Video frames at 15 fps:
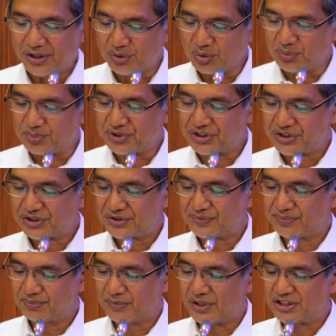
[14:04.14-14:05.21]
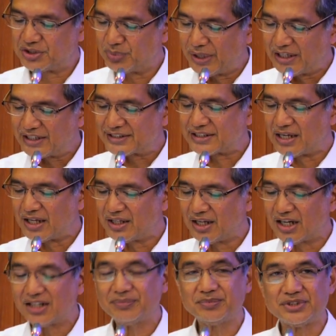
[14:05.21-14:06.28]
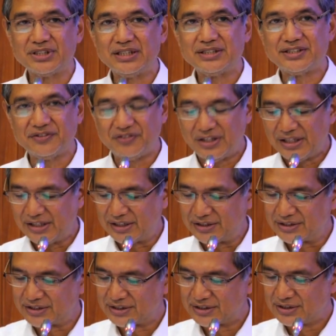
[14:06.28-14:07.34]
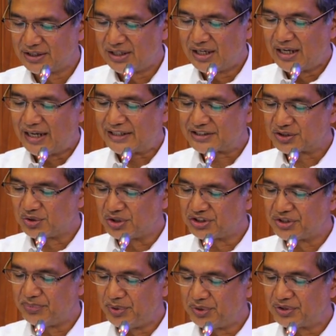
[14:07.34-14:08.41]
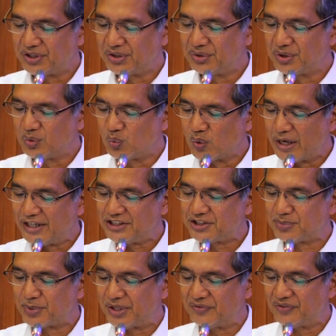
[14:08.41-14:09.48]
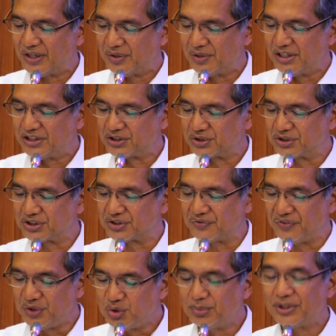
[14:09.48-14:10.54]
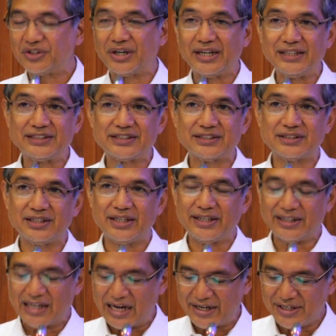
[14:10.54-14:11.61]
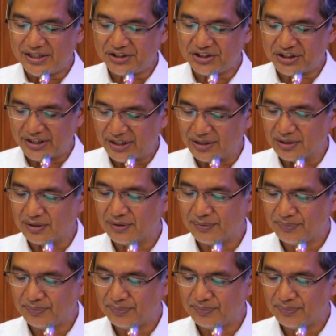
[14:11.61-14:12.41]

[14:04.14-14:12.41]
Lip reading: groups, as well as unarmed civilians, has contributed to the widespread violations of human rights and IHL.